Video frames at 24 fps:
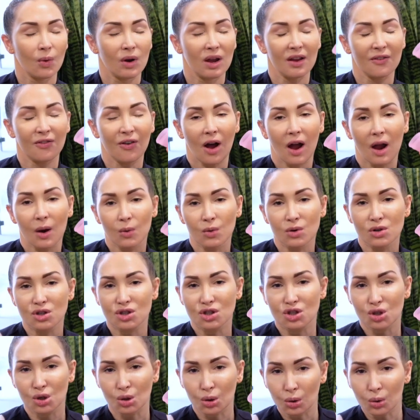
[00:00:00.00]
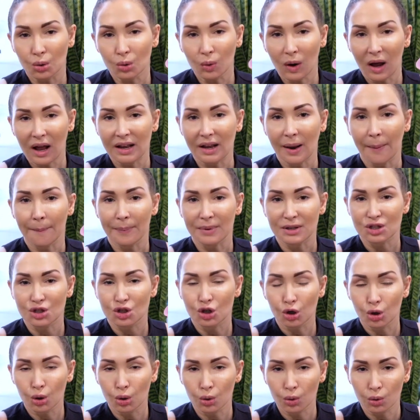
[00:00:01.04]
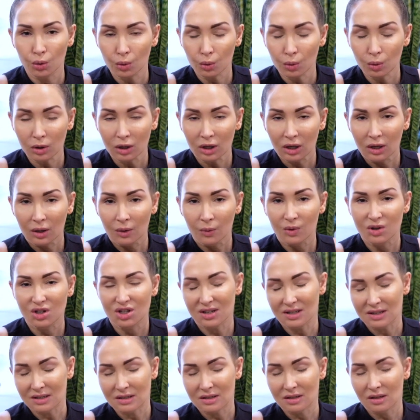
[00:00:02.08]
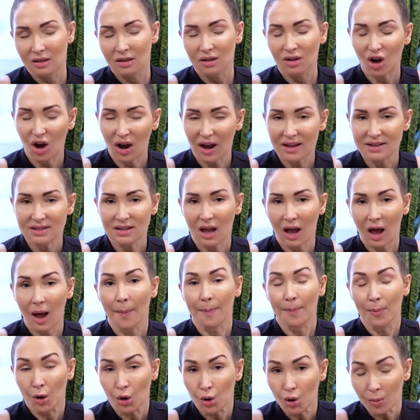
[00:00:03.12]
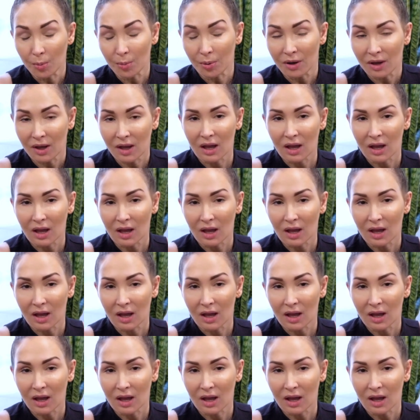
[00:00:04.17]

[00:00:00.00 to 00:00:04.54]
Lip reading: if I would do a number 2, which is, guys, a poop,